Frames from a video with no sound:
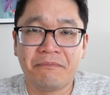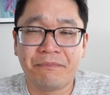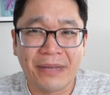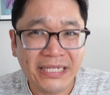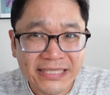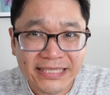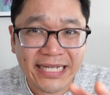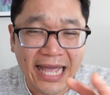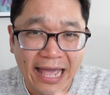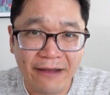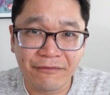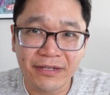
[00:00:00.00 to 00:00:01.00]

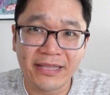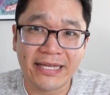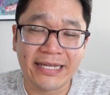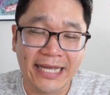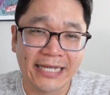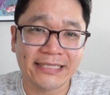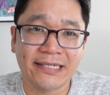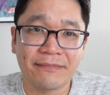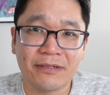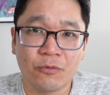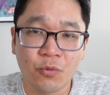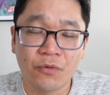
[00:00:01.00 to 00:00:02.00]
basically everything
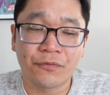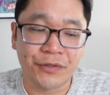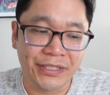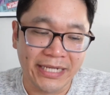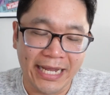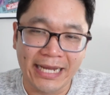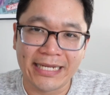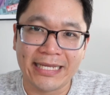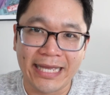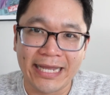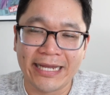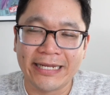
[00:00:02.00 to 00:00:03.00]
except Wolverine
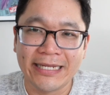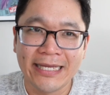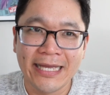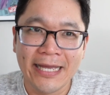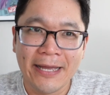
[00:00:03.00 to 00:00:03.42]
88.